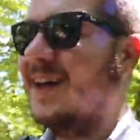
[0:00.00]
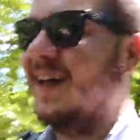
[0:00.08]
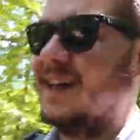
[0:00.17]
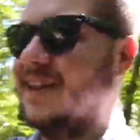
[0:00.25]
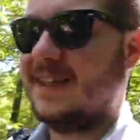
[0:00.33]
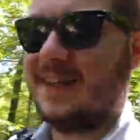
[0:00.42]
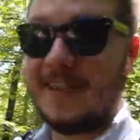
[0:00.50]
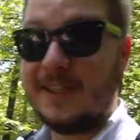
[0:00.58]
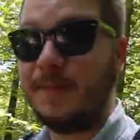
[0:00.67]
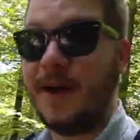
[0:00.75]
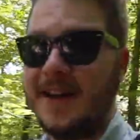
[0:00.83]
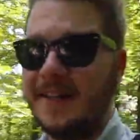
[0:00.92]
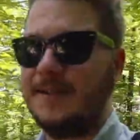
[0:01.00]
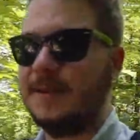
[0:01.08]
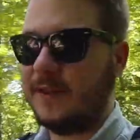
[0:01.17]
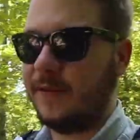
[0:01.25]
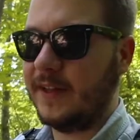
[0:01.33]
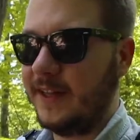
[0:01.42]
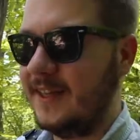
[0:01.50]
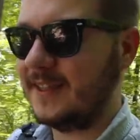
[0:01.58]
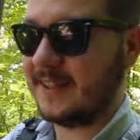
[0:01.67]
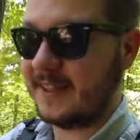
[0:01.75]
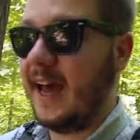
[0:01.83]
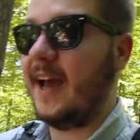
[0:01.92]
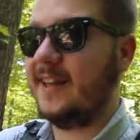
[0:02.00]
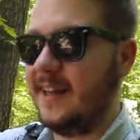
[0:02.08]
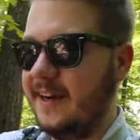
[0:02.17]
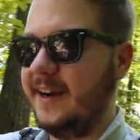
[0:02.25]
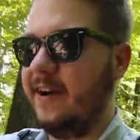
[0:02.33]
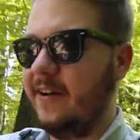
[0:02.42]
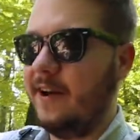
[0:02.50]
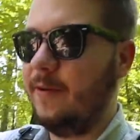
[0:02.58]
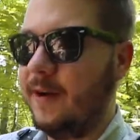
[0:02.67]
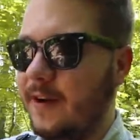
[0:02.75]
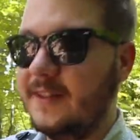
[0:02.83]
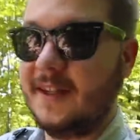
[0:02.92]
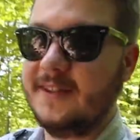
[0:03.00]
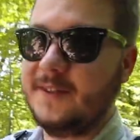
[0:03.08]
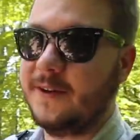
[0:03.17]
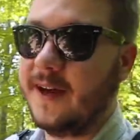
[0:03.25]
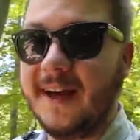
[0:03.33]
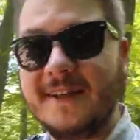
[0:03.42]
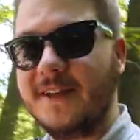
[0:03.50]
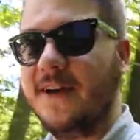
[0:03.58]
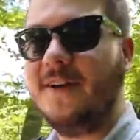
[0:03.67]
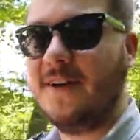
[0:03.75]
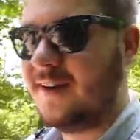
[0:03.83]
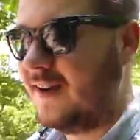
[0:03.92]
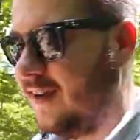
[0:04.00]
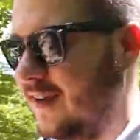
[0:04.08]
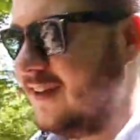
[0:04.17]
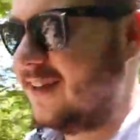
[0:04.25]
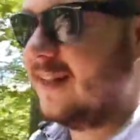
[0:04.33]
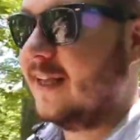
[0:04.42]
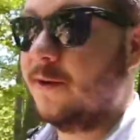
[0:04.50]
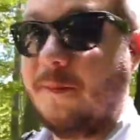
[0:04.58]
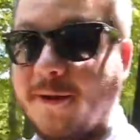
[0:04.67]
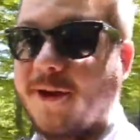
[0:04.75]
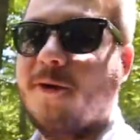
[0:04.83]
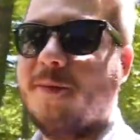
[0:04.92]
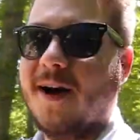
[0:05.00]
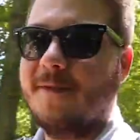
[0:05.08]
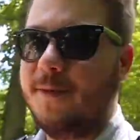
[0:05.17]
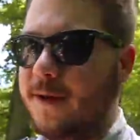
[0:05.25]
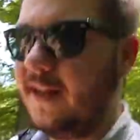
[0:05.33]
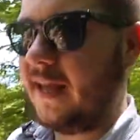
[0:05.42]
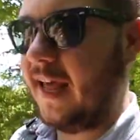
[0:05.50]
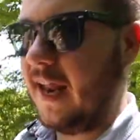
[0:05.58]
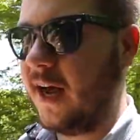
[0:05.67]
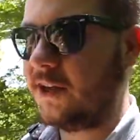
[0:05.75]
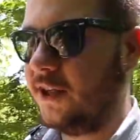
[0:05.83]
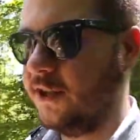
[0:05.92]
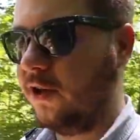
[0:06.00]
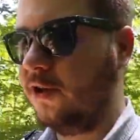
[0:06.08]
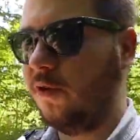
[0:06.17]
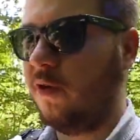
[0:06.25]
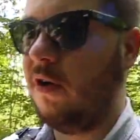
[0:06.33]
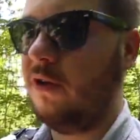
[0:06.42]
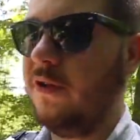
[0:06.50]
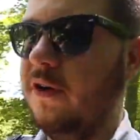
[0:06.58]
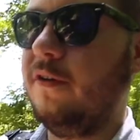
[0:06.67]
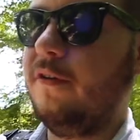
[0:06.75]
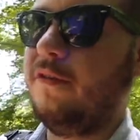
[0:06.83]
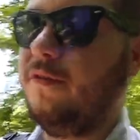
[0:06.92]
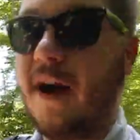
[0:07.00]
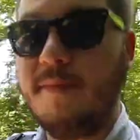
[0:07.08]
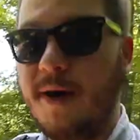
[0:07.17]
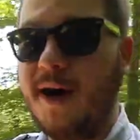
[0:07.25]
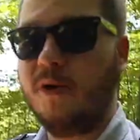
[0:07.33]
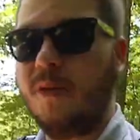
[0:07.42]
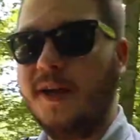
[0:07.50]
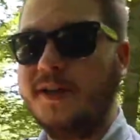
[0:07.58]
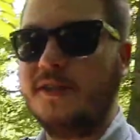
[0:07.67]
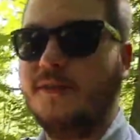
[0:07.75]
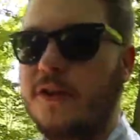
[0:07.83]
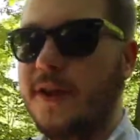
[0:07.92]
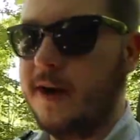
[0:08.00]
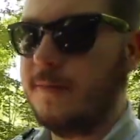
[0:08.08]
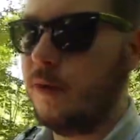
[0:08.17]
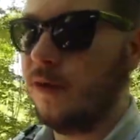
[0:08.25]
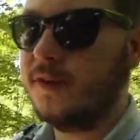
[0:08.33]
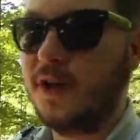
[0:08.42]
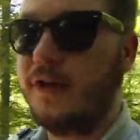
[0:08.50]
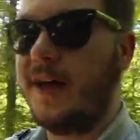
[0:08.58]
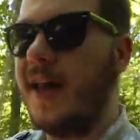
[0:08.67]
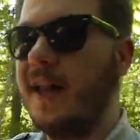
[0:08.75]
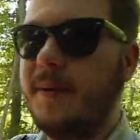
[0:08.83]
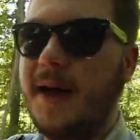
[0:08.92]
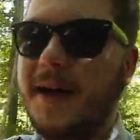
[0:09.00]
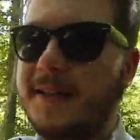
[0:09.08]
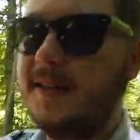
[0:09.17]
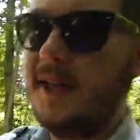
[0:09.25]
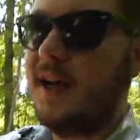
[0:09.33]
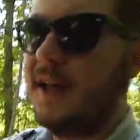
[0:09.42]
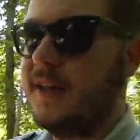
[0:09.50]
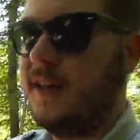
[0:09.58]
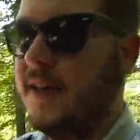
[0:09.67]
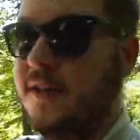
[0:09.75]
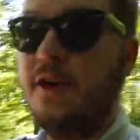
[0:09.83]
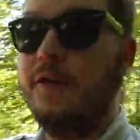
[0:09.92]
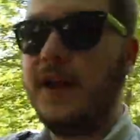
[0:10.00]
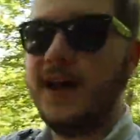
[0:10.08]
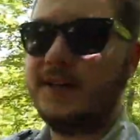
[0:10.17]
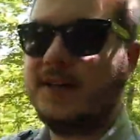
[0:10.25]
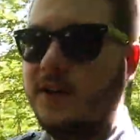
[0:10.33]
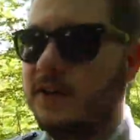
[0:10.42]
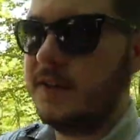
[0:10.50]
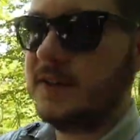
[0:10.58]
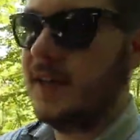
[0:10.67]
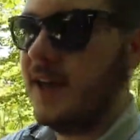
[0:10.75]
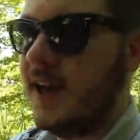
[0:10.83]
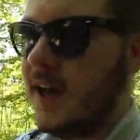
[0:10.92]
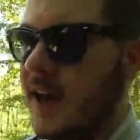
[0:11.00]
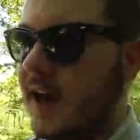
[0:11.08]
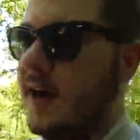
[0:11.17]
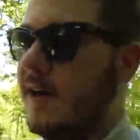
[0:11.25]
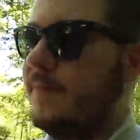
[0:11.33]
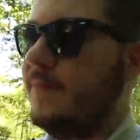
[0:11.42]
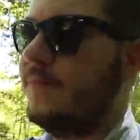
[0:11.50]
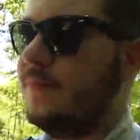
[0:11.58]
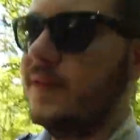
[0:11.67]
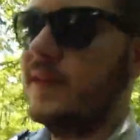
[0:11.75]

Like this, this spot specifically is exactly in an area where it says it's okay, so that's what I'm gonna go by, but it actually shows you all the five mile ranges of all the airports, all the helipads, the no-fly zones. Um,